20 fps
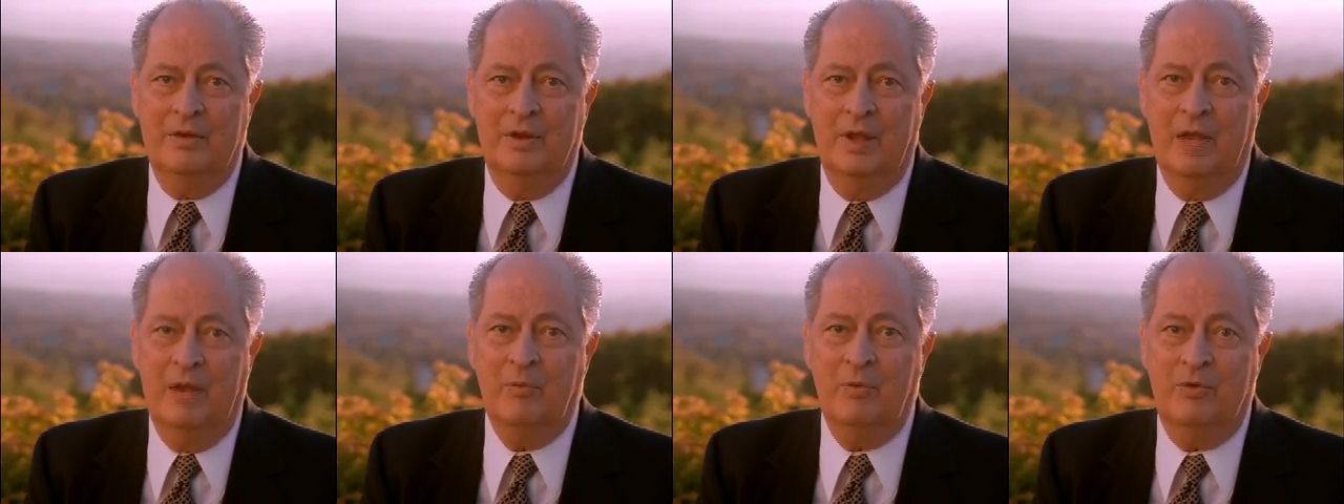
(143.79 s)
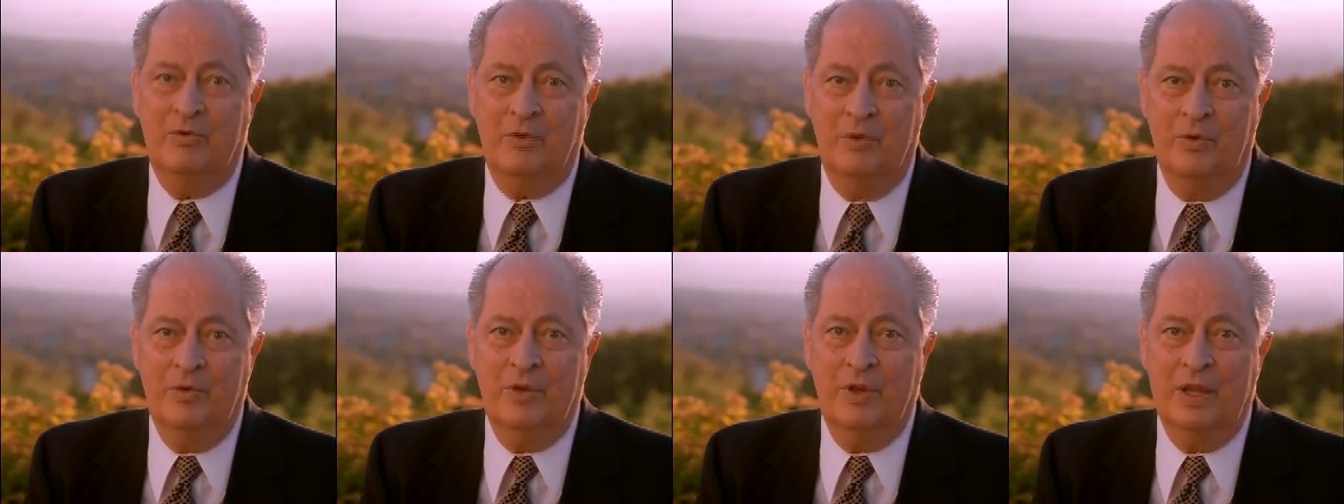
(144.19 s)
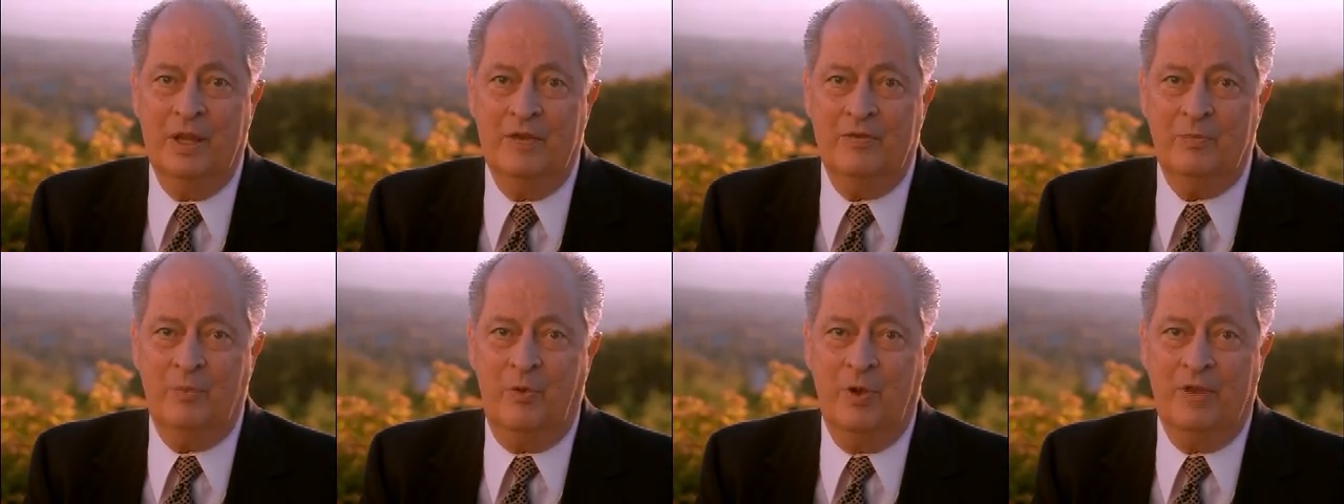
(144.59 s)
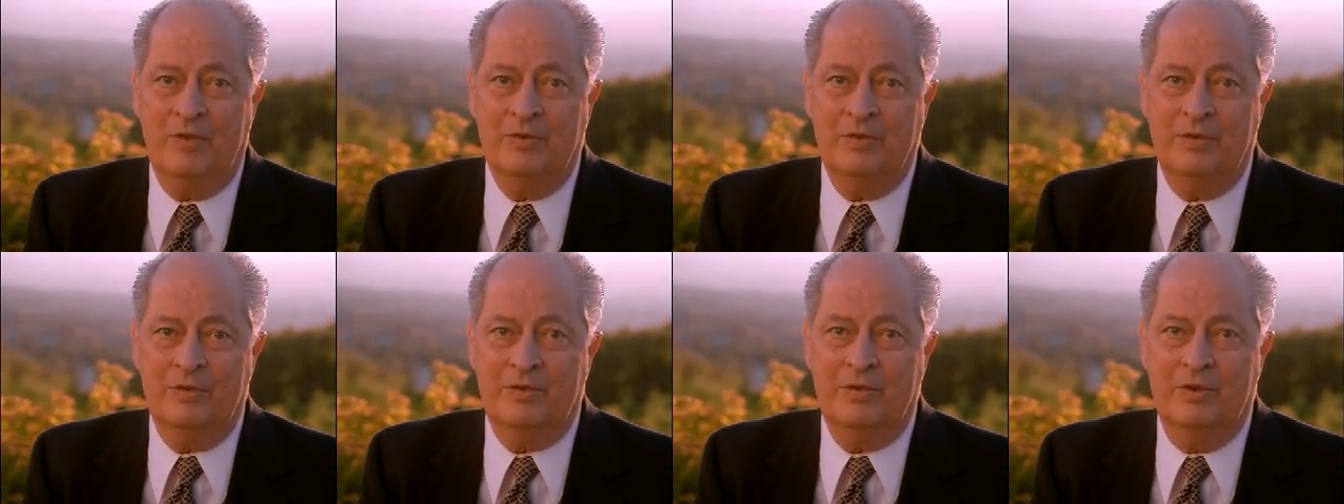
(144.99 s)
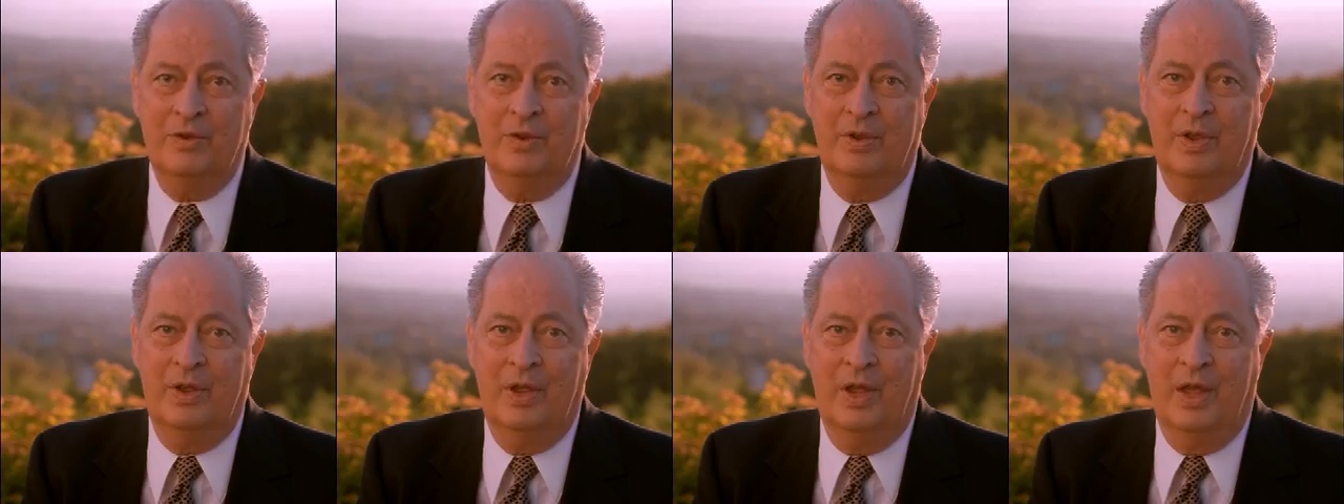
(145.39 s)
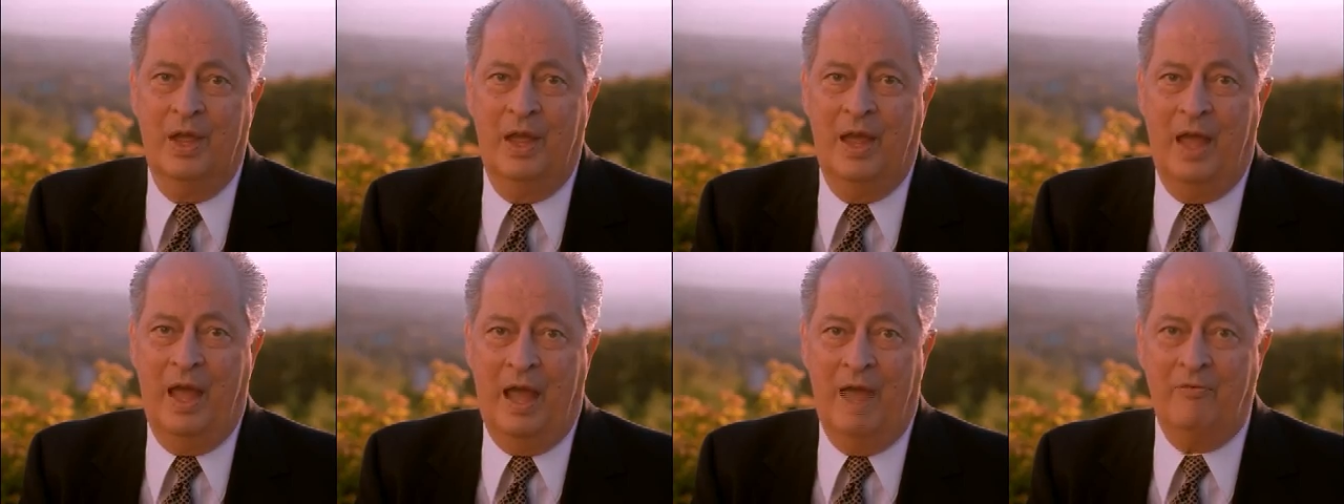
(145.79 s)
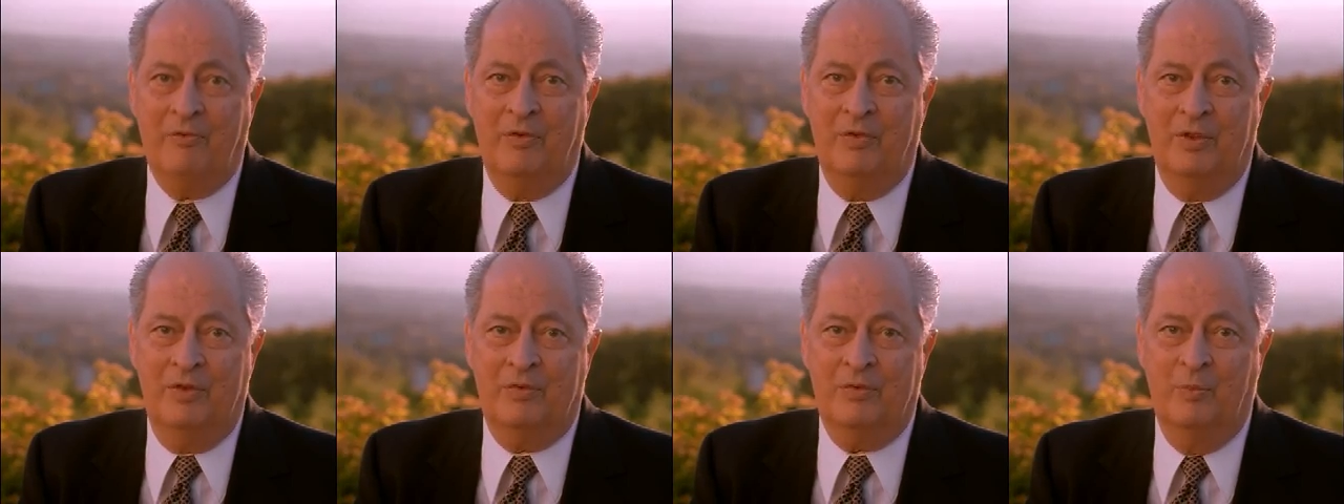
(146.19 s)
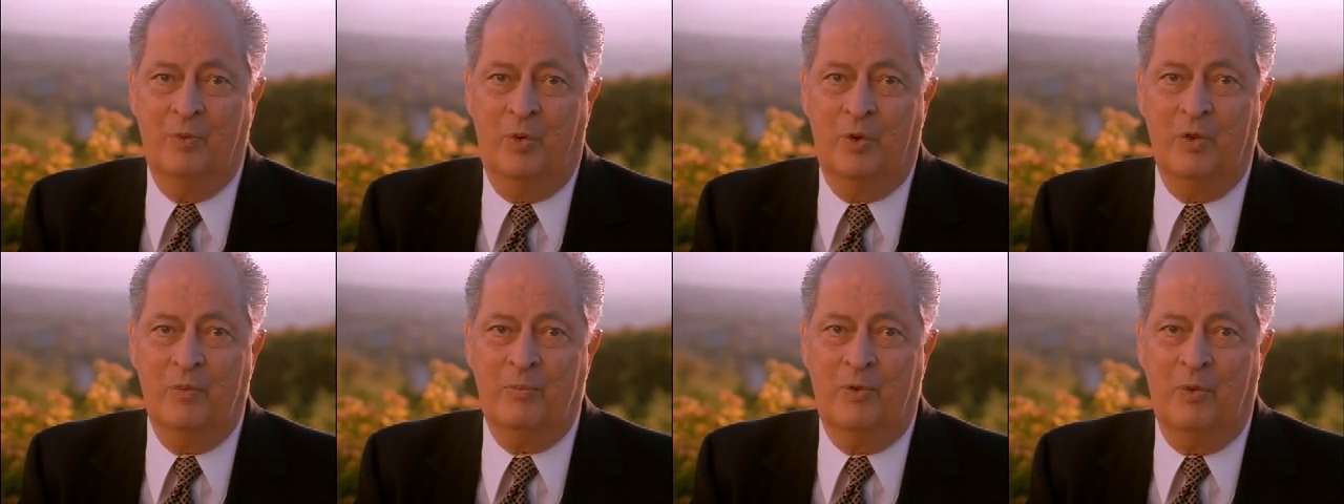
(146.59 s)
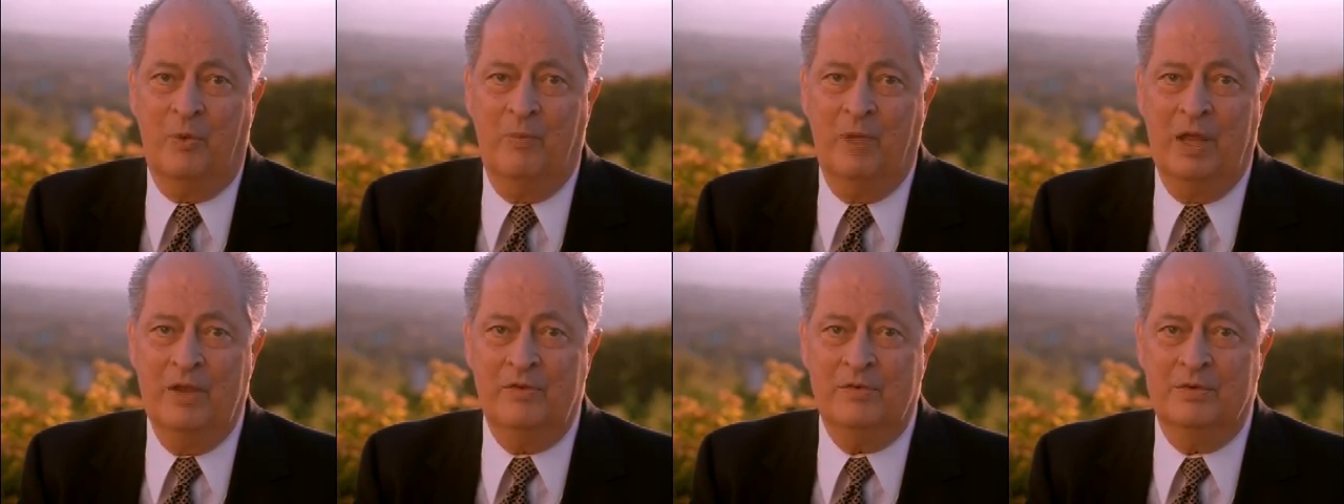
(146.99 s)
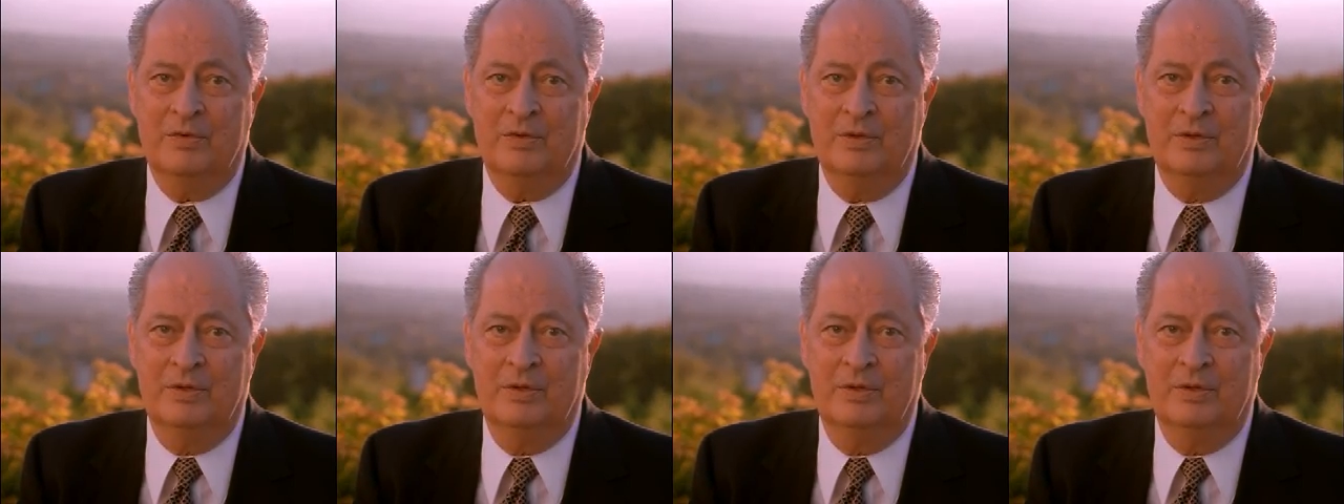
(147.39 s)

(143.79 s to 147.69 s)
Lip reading: and return to his presence after this mortal probation.